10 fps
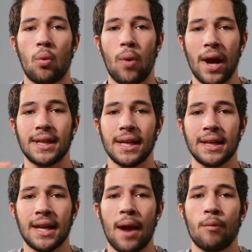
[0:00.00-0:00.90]
white
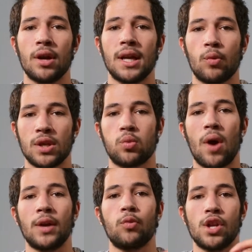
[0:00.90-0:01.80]
in camera was
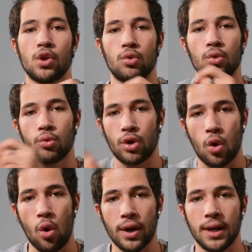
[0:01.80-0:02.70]
white when you
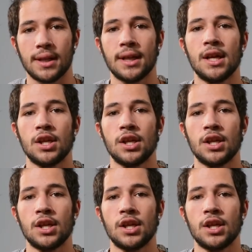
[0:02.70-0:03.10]
recorded it.